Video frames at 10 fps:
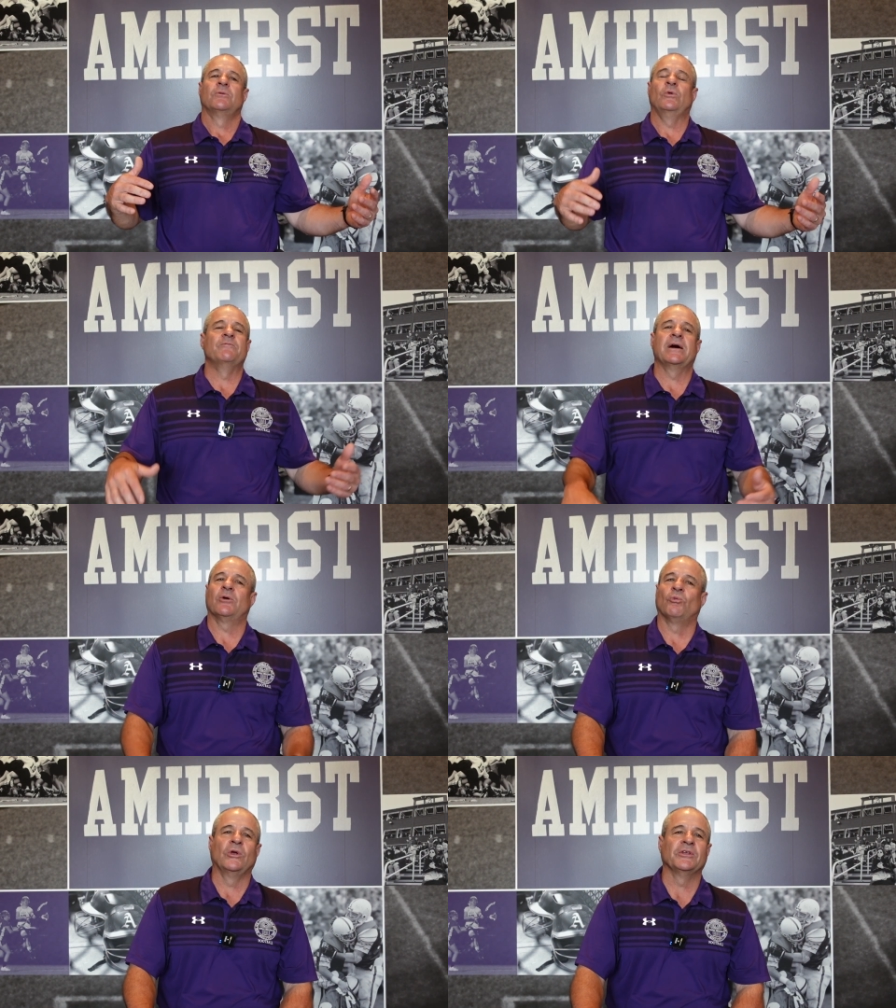Right. We've been a
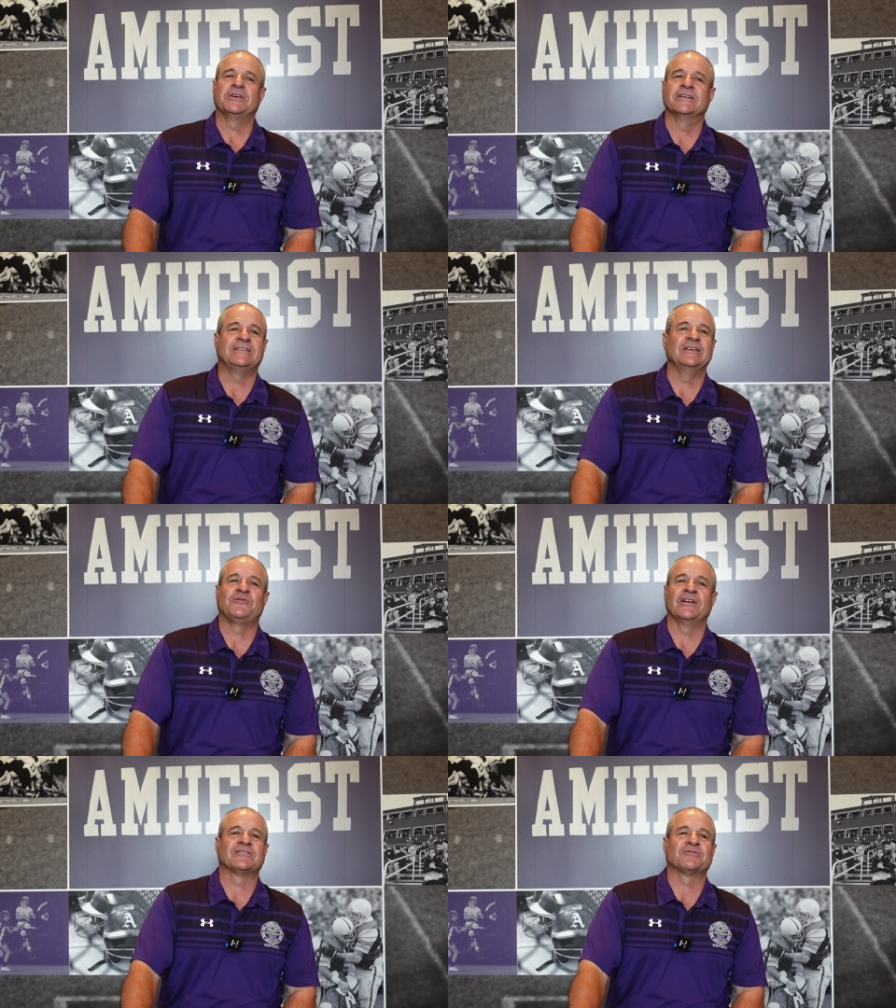really good
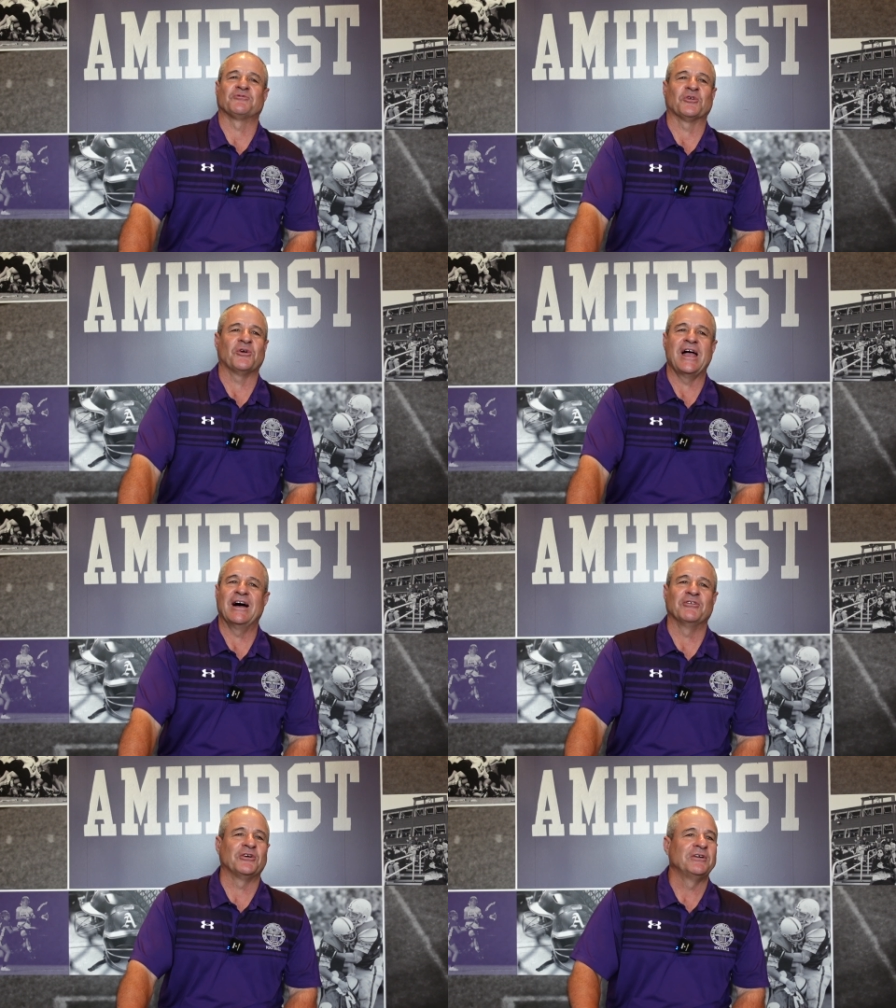defense forever,